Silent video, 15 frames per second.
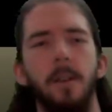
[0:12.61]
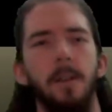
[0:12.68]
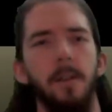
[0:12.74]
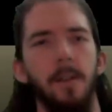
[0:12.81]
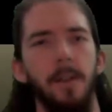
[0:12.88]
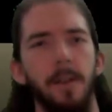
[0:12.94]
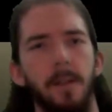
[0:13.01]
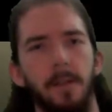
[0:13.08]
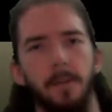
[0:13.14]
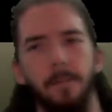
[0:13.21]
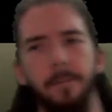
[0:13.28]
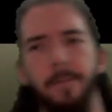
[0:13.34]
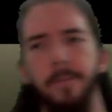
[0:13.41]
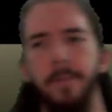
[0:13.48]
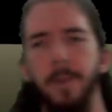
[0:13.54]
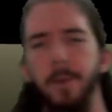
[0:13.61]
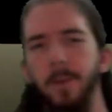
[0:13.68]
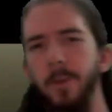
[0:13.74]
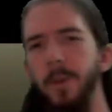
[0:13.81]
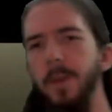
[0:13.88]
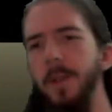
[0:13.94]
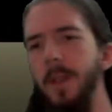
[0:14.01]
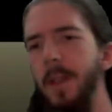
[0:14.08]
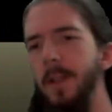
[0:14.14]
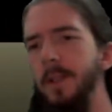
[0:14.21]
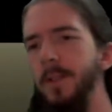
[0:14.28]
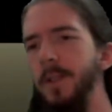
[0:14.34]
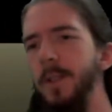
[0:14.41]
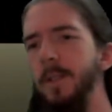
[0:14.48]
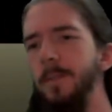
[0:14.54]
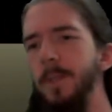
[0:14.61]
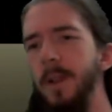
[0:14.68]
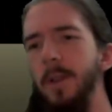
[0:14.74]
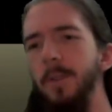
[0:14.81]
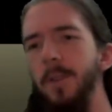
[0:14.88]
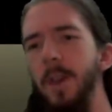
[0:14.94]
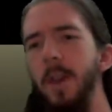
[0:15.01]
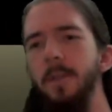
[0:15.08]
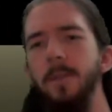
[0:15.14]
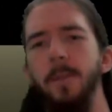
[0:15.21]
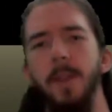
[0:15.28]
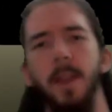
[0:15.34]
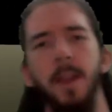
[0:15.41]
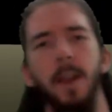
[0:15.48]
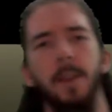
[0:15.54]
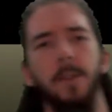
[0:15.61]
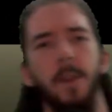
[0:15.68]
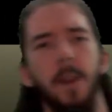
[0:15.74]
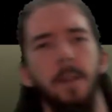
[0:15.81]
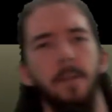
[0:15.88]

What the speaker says: And subsequently, how do you tell a player scav from an AI scav?